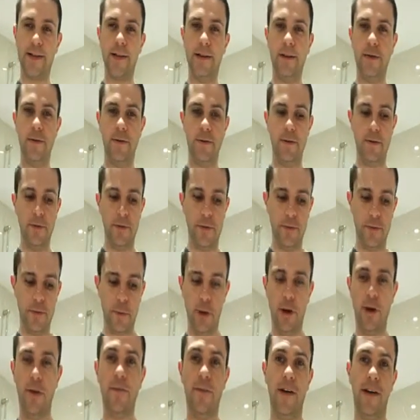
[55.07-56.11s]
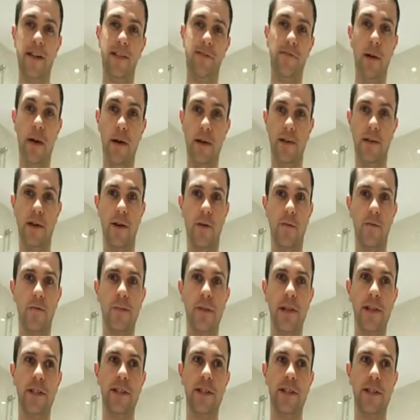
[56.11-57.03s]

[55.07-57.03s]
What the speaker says: to put a face mask on,